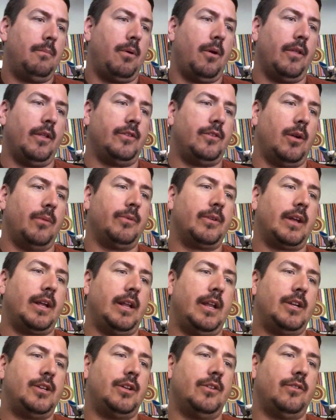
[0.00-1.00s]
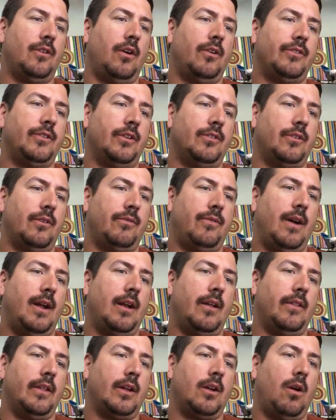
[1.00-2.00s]
the terms and conditions, all sales are
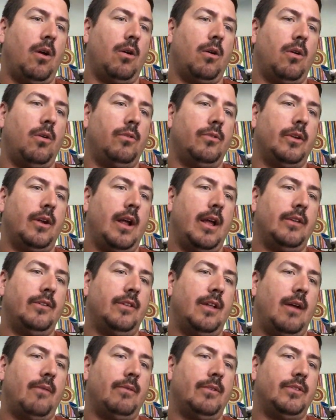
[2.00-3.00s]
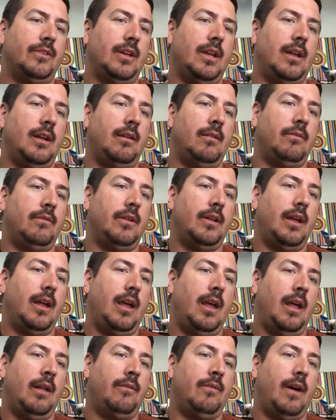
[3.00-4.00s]
final. The cardholder has not received
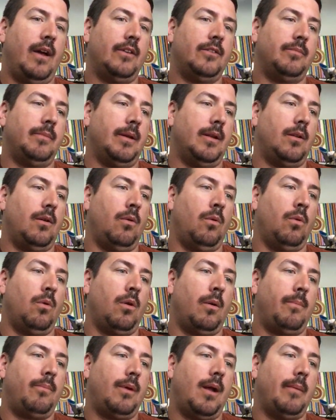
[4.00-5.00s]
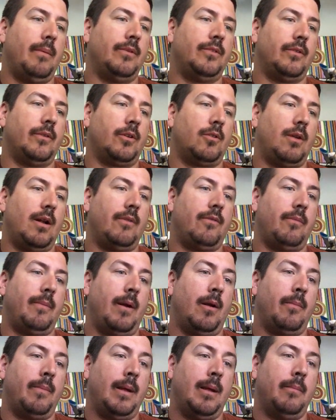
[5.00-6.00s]
advisement or promissory credit from
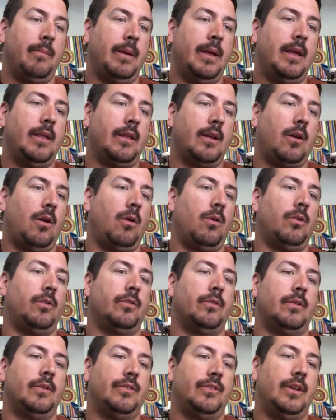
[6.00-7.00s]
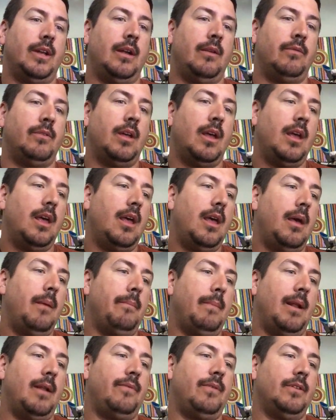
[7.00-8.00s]
Airbnb. The cardholder received
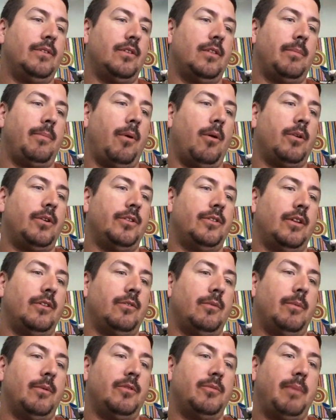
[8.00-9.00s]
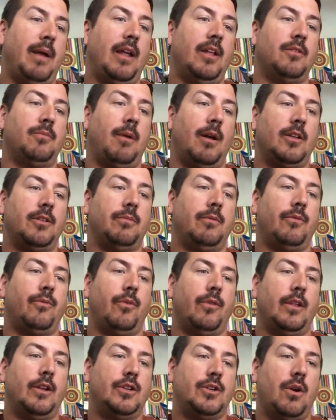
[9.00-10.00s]
benefits of the purchase as being responsible
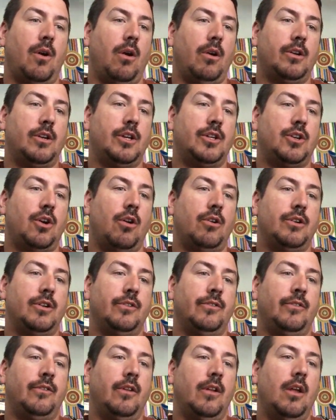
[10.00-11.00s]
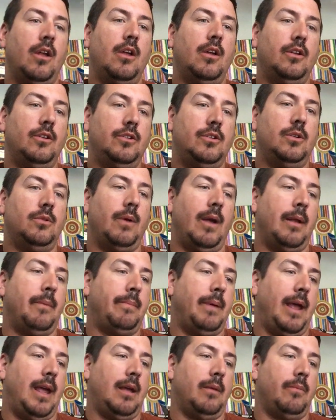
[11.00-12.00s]
for the charge. The charge is due
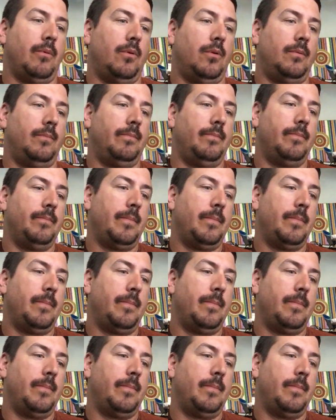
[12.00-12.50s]
and payable.